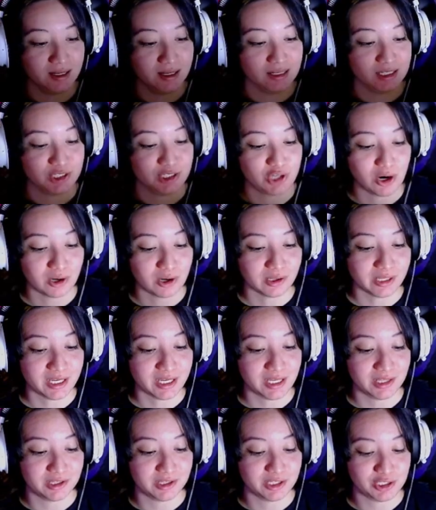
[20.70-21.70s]
Charlie
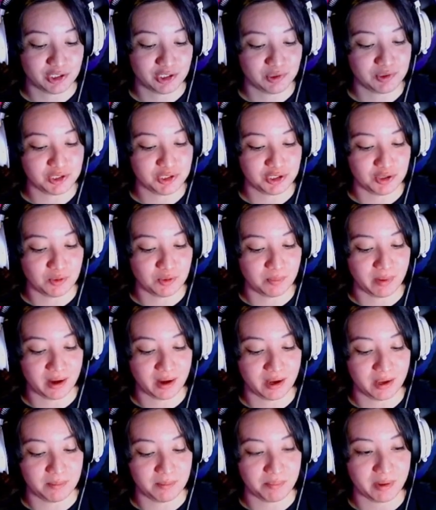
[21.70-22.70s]
the Choo Choo
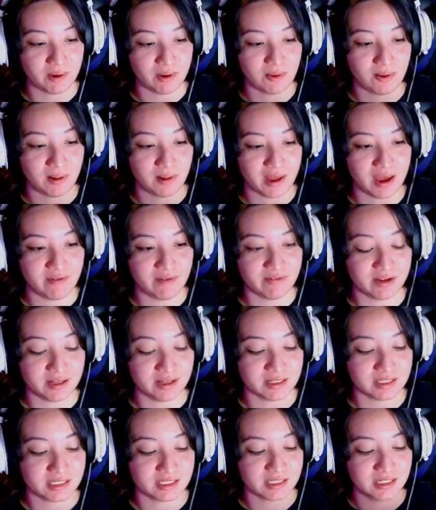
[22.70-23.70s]
by Beryl
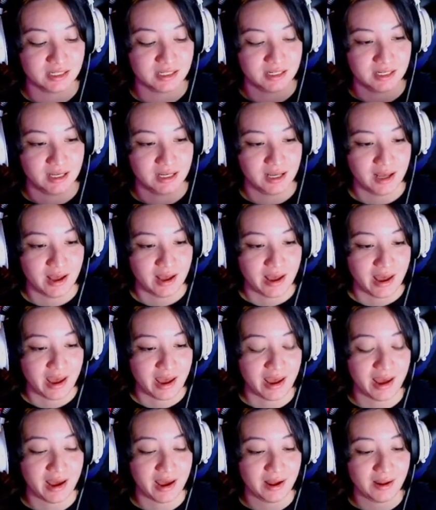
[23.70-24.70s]
Evans.
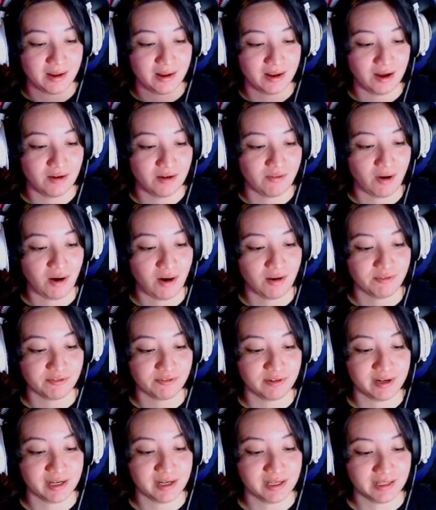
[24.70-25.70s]
And of all
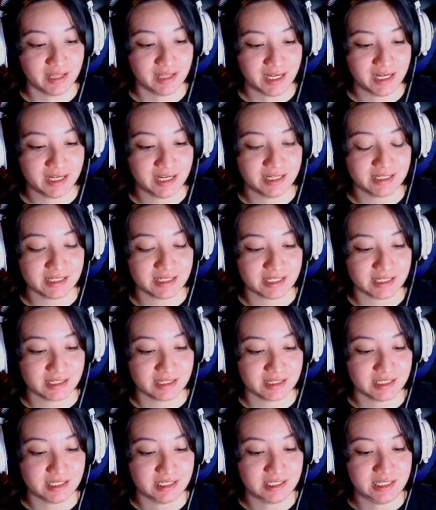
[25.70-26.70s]
freaking things,
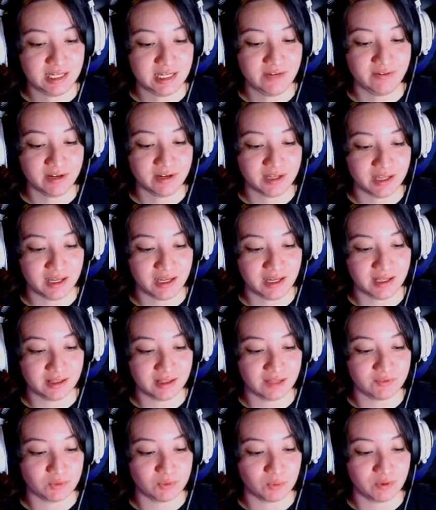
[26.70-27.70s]
Stephen King
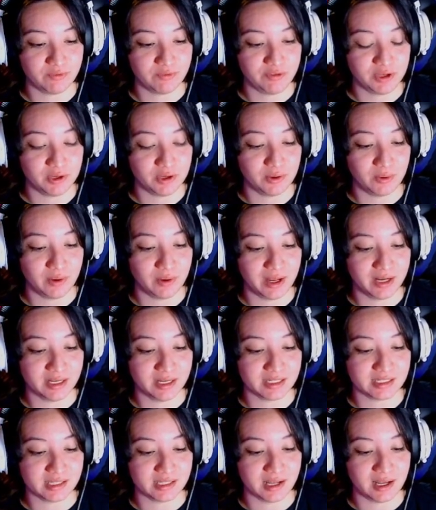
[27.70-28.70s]
left a review and it
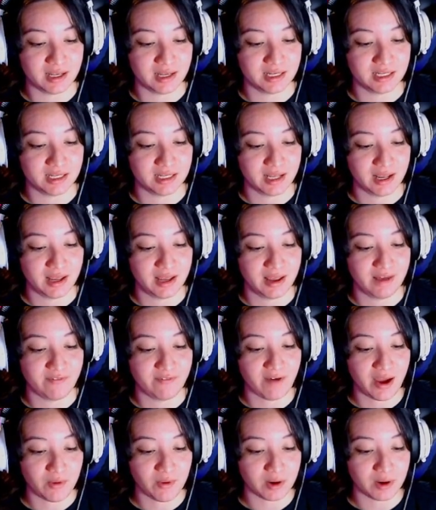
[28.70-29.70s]
said, "If
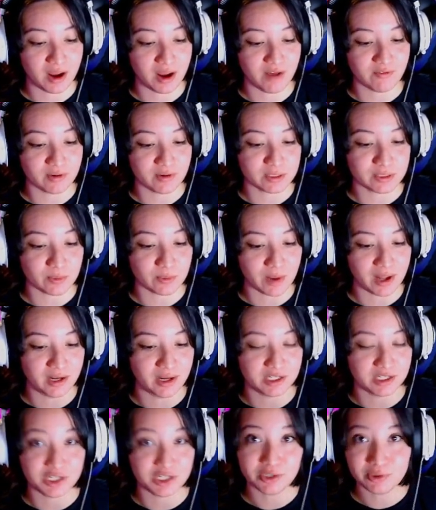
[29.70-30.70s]
I were ever to write a
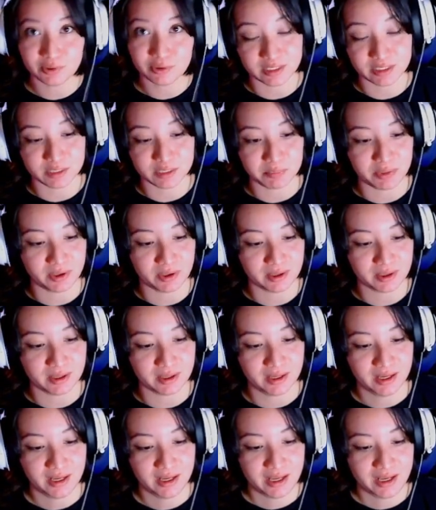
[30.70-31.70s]
children's book,
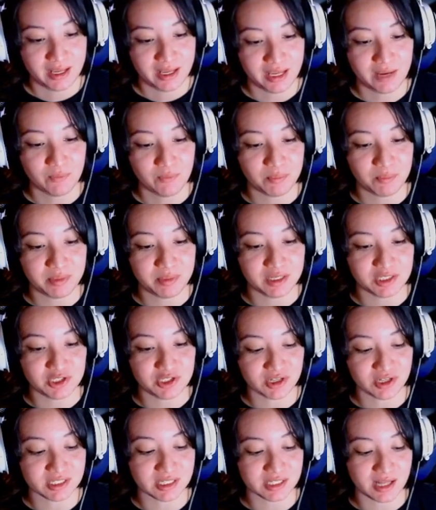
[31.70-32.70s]
it would be
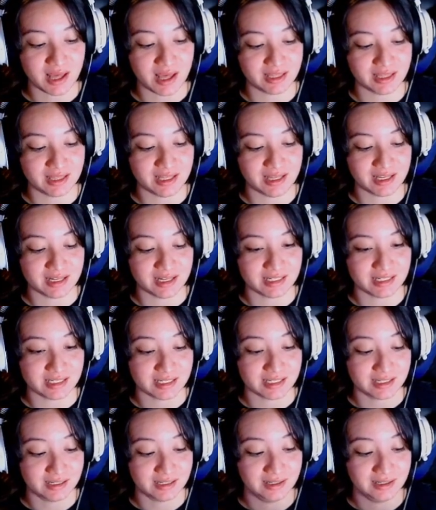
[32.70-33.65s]
just like this."